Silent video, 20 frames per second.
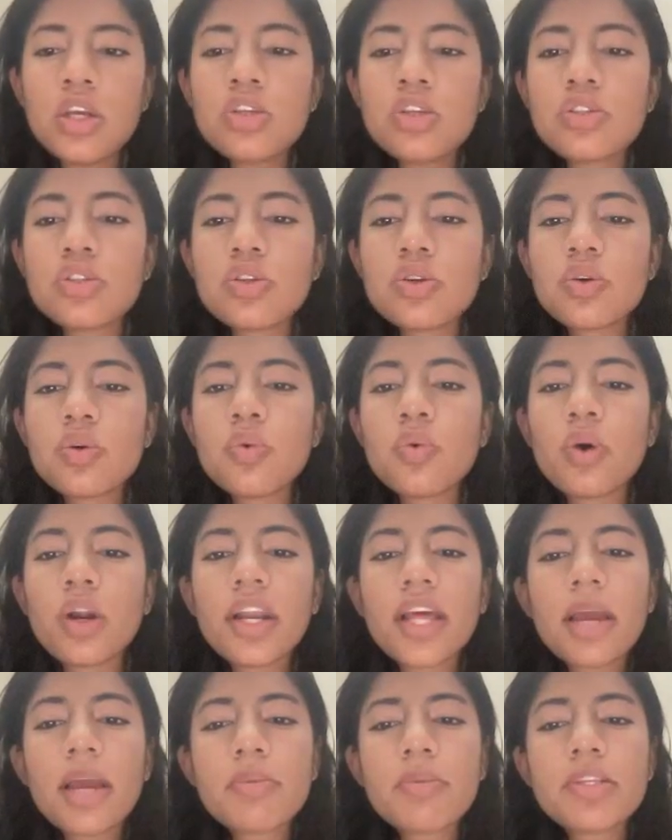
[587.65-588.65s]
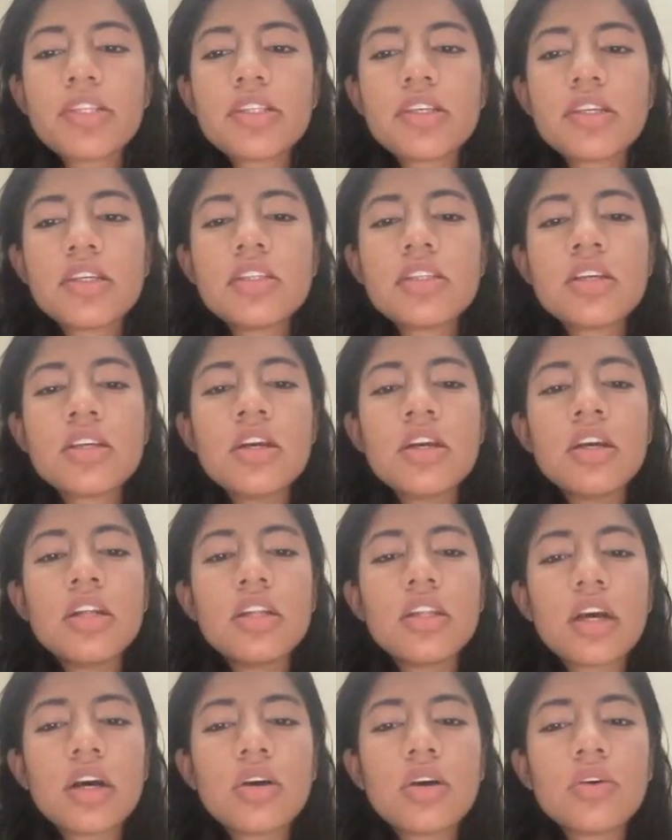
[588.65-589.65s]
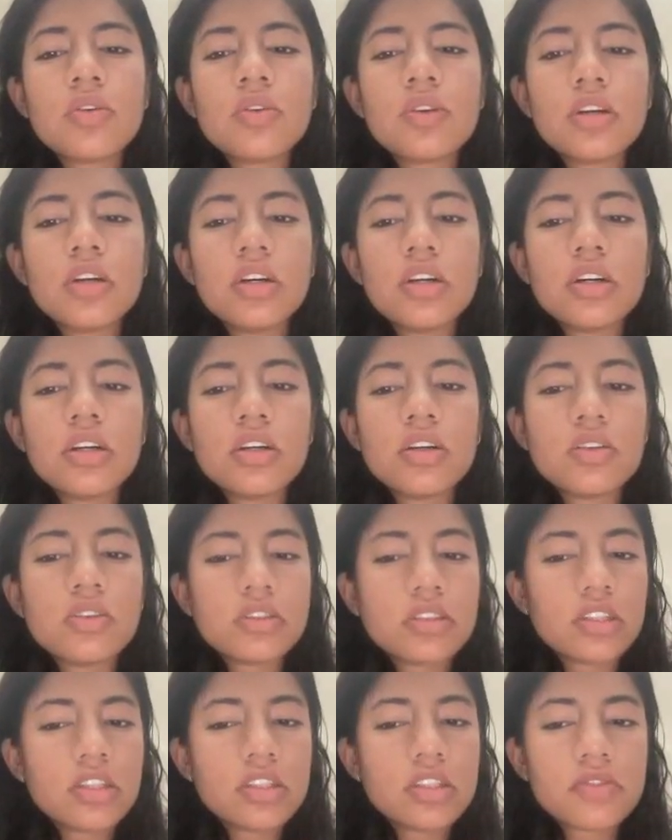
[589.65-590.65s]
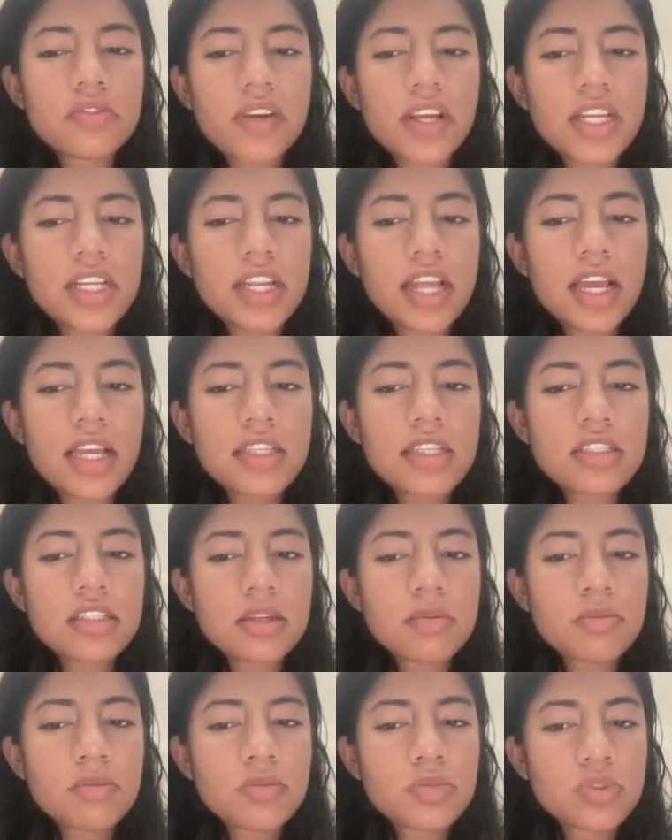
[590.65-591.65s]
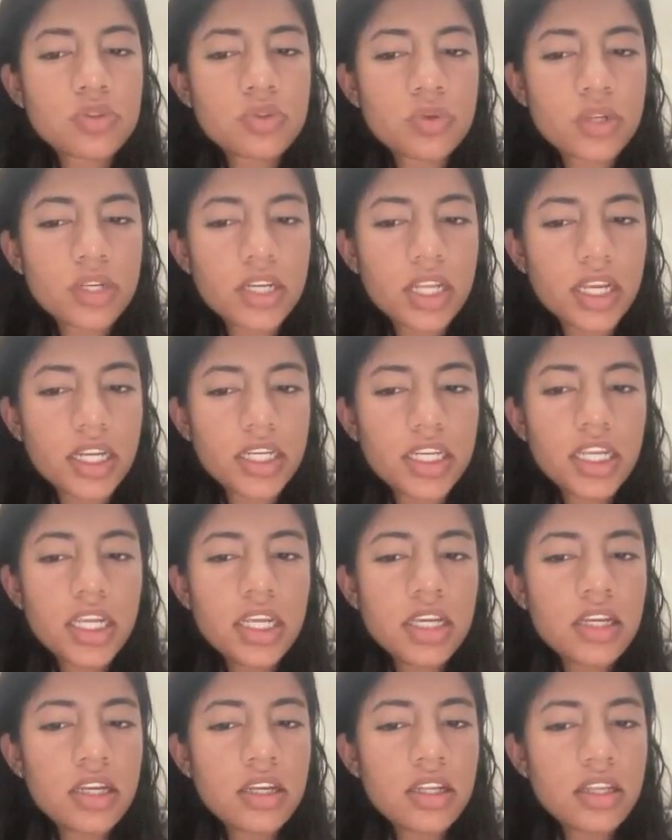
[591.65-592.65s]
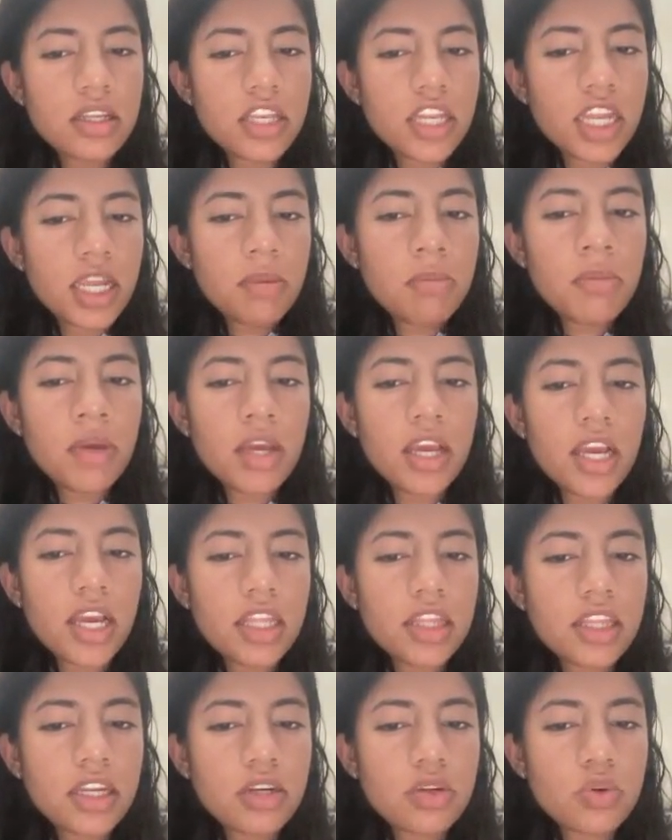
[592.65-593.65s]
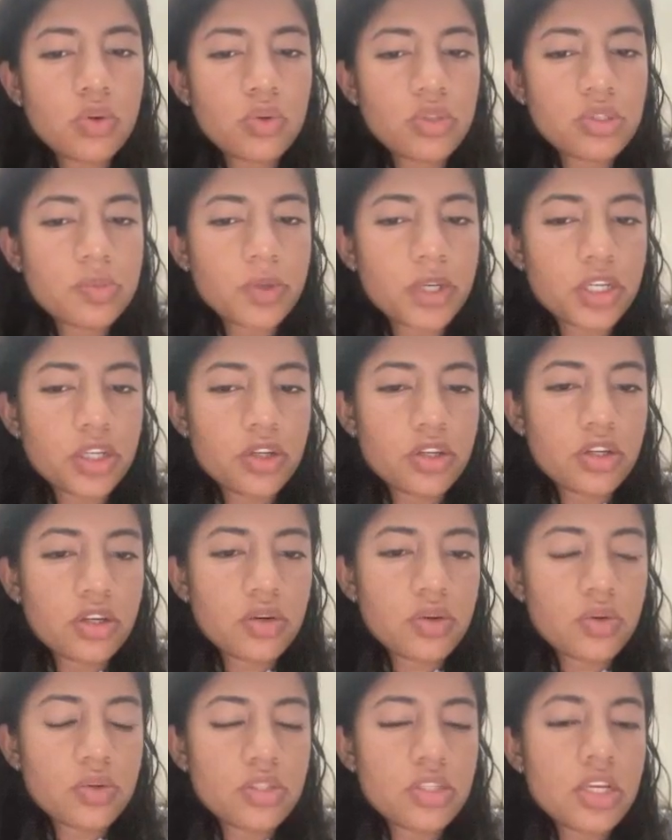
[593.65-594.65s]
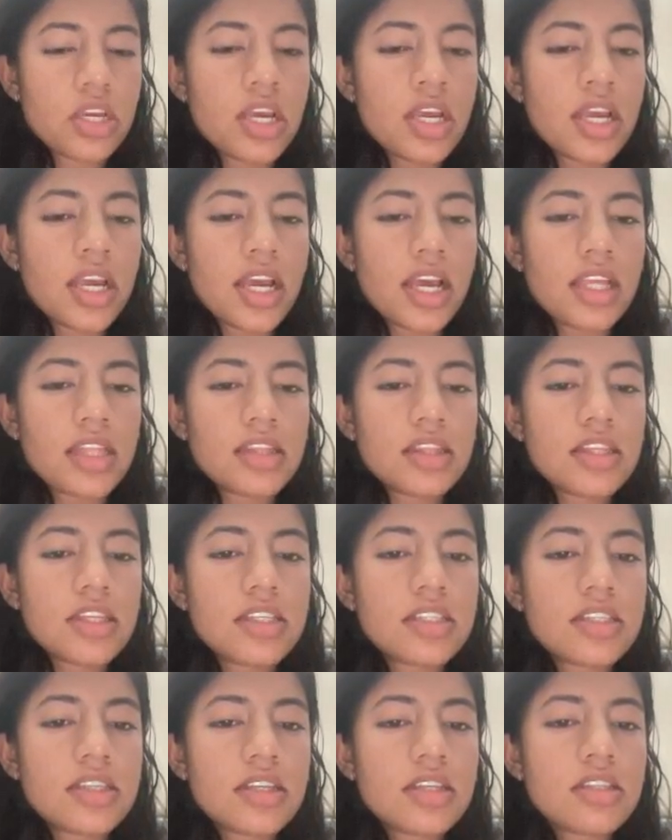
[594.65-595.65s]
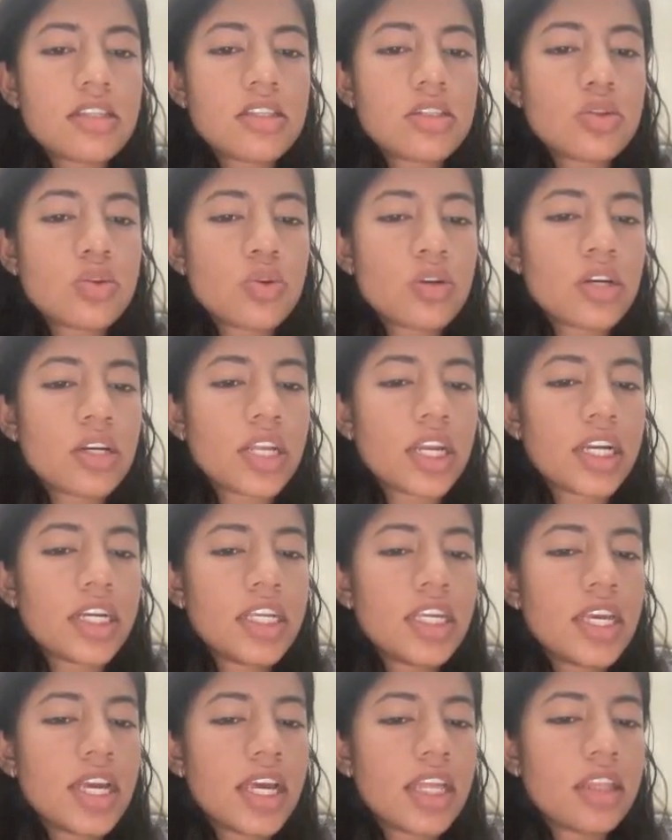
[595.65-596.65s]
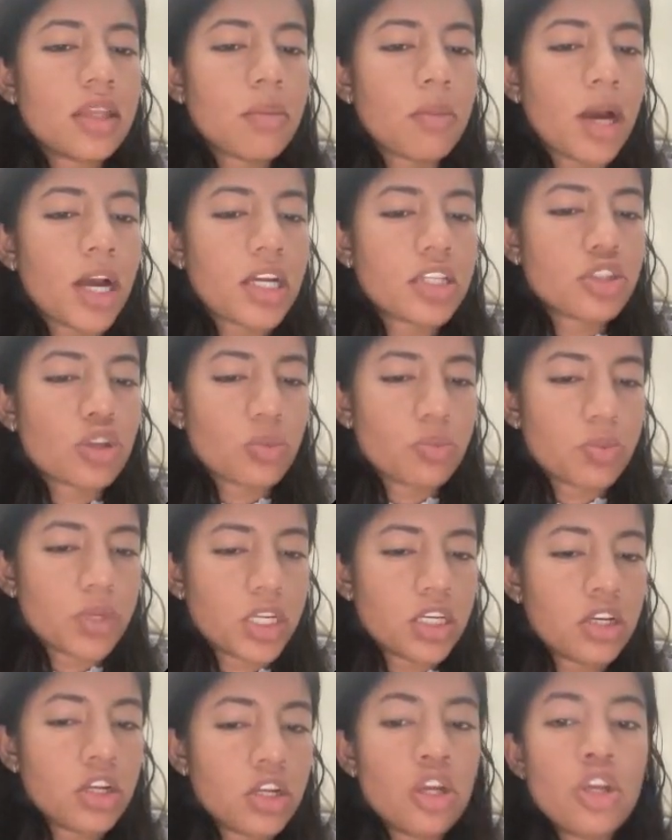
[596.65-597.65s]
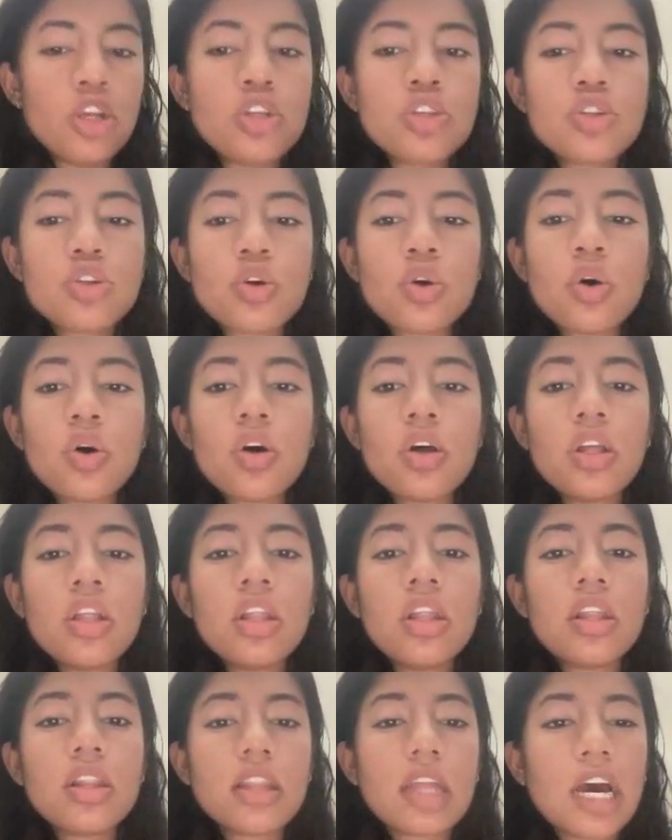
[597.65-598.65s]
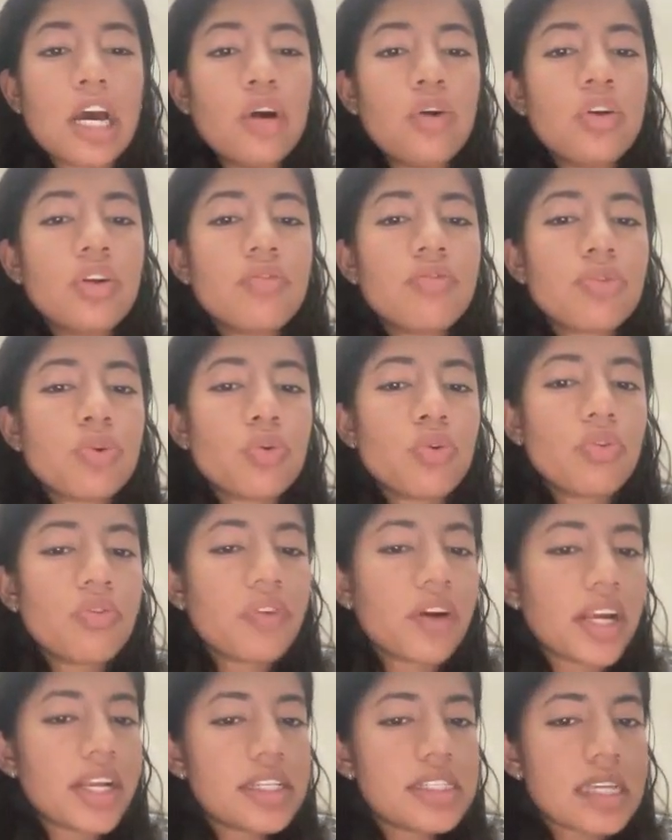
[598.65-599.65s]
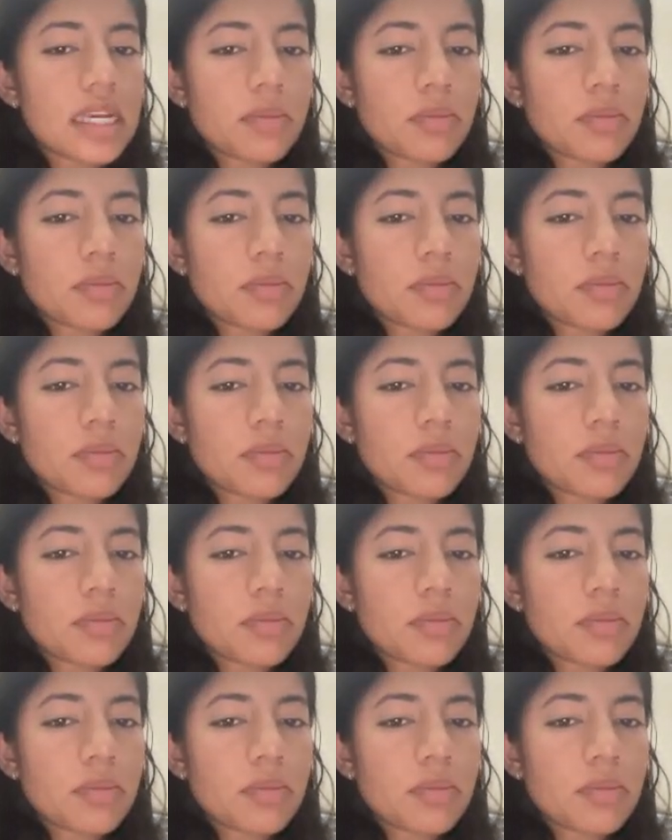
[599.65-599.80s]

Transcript: So what happens is, now this file has some student ID, name, and that particular course, and this is student ID and the marks obtained. So now if two files I'm